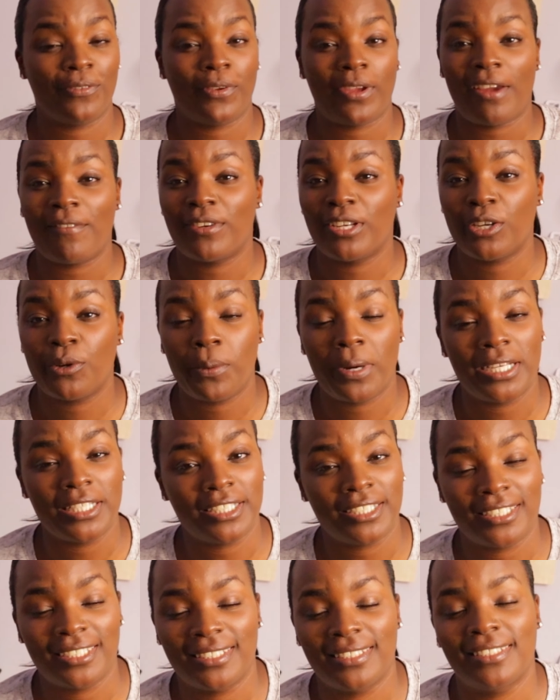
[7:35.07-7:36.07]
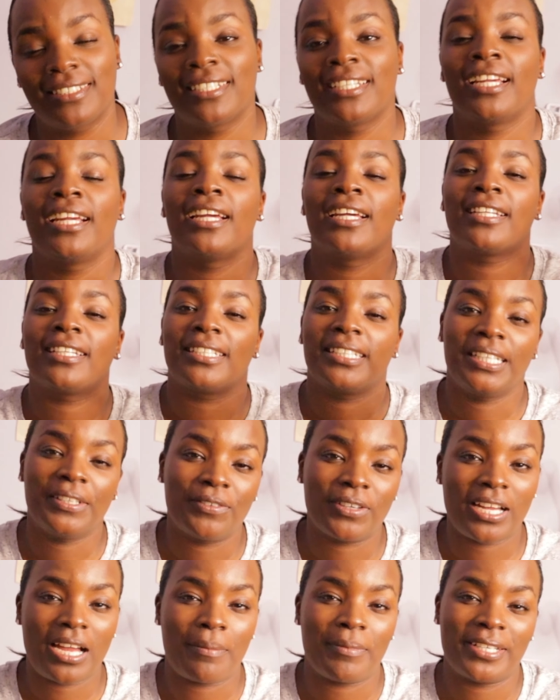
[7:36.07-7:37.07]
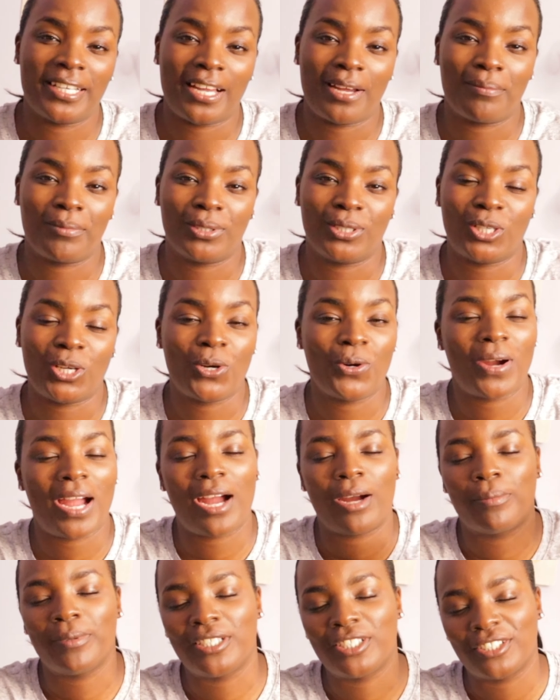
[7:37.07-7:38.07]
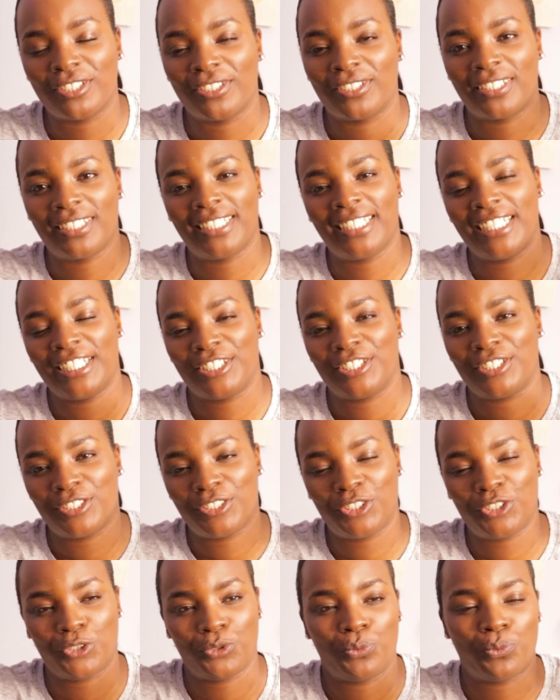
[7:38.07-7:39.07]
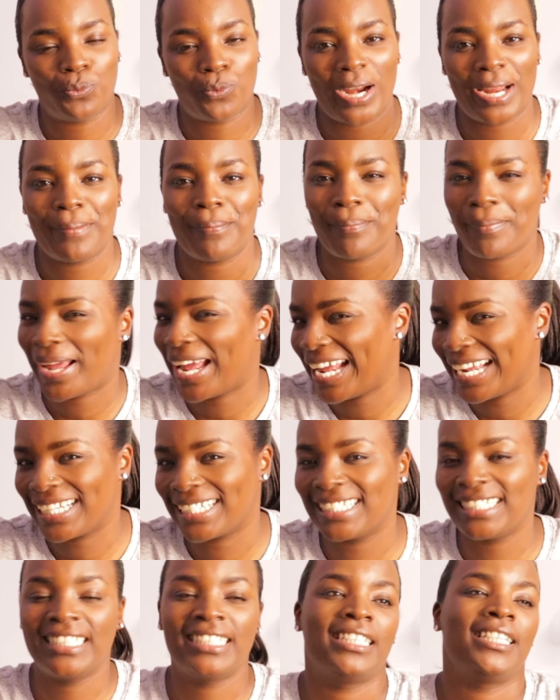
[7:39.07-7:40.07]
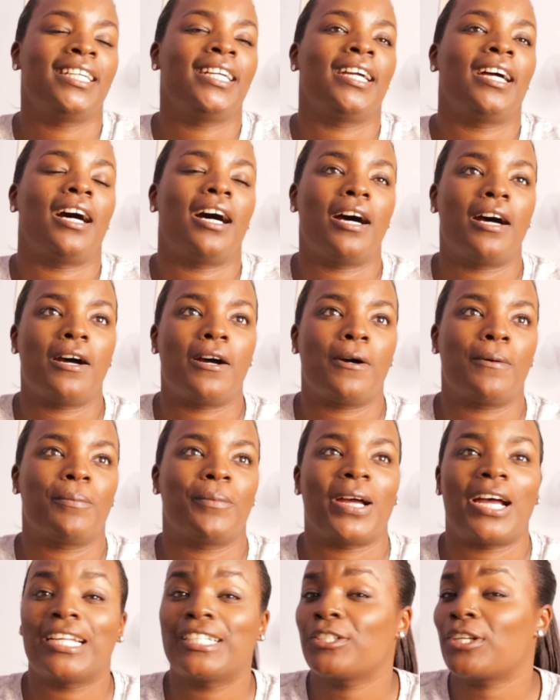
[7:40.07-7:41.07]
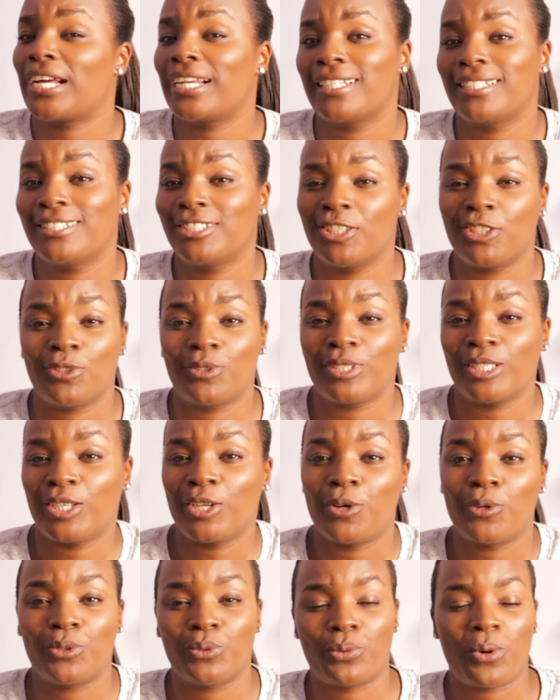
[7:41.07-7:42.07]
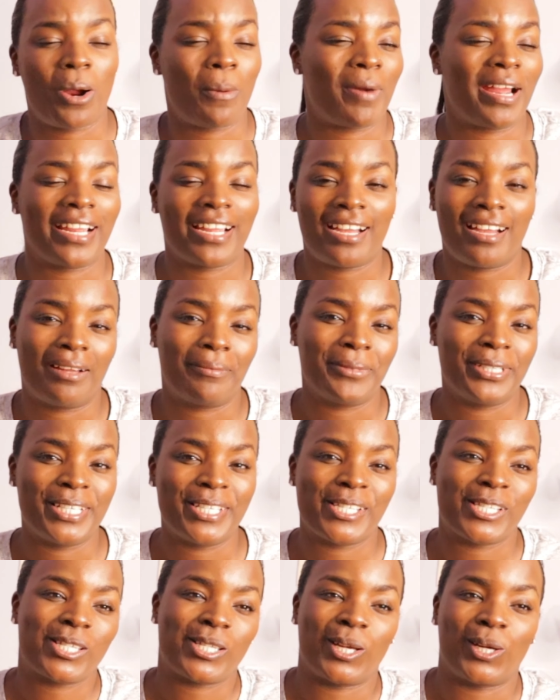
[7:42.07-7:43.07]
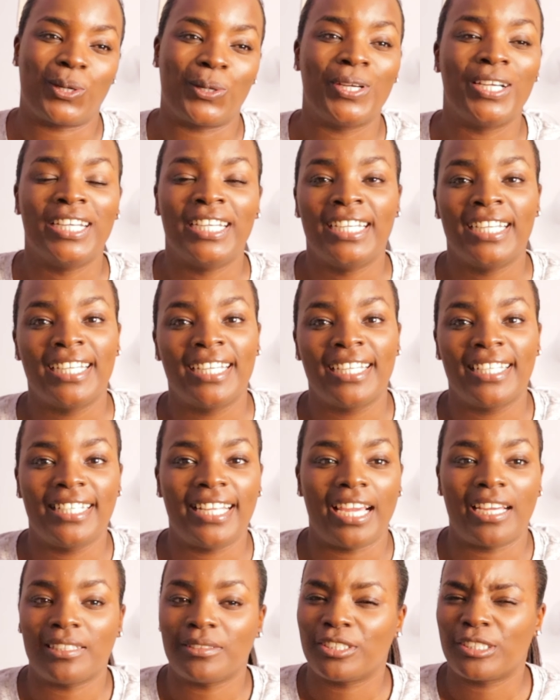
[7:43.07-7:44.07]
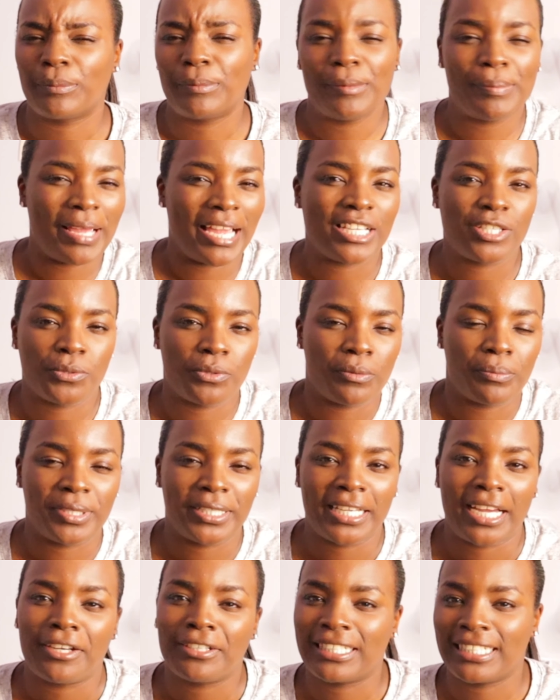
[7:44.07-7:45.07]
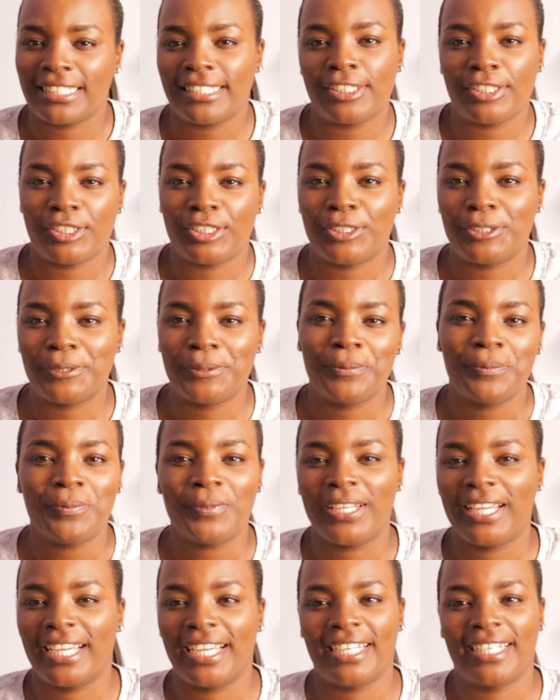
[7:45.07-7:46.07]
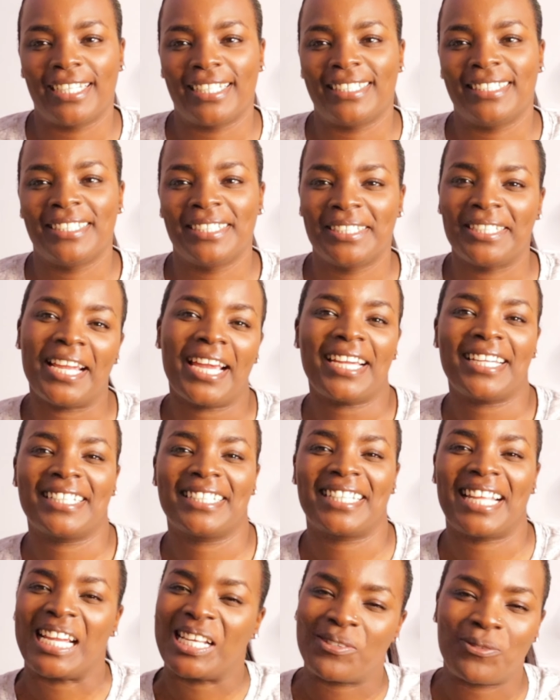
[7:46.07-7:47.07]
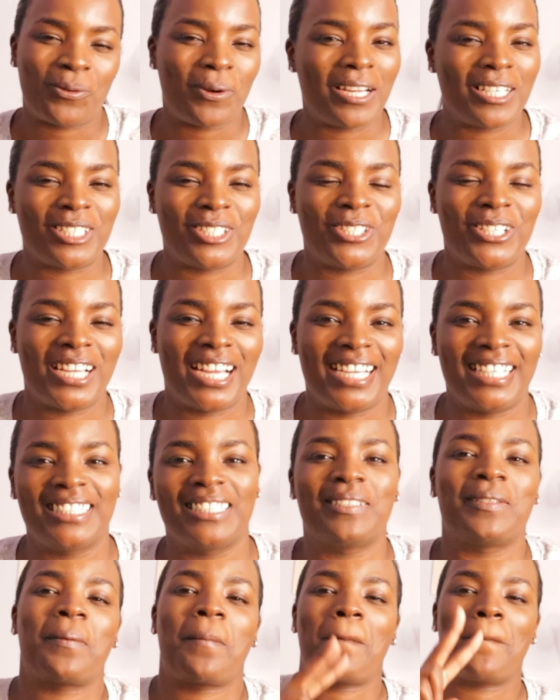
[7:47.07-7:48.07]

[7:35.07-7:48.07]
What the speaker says: if you have any questions, leave a comment down below. I'll be sure to hit you right back. I try to generally go through all my comments, so yeah, just be patient with me. I'll get to you. And yeah, thanks for watching, you guys.